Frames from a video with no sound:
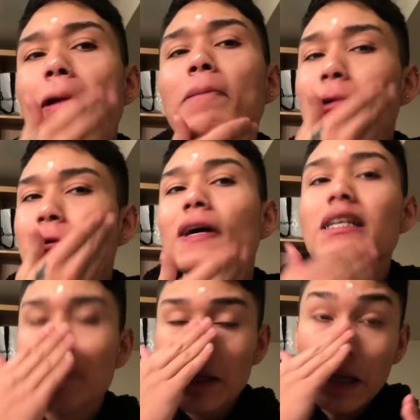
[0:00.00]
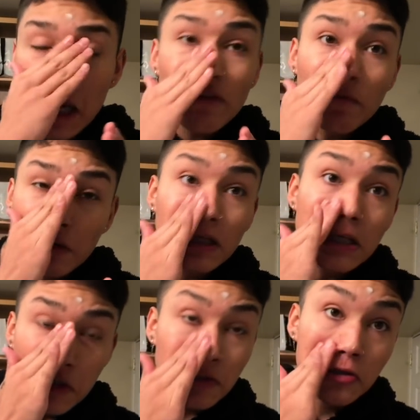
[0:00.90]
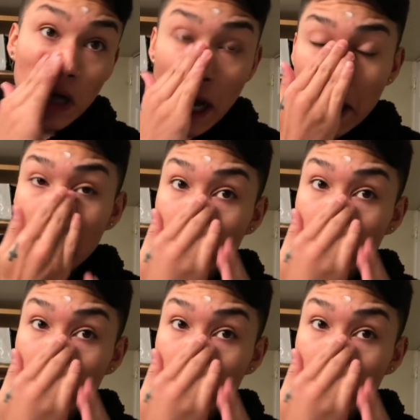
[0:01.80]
don't know about you guys, but like, I have really dry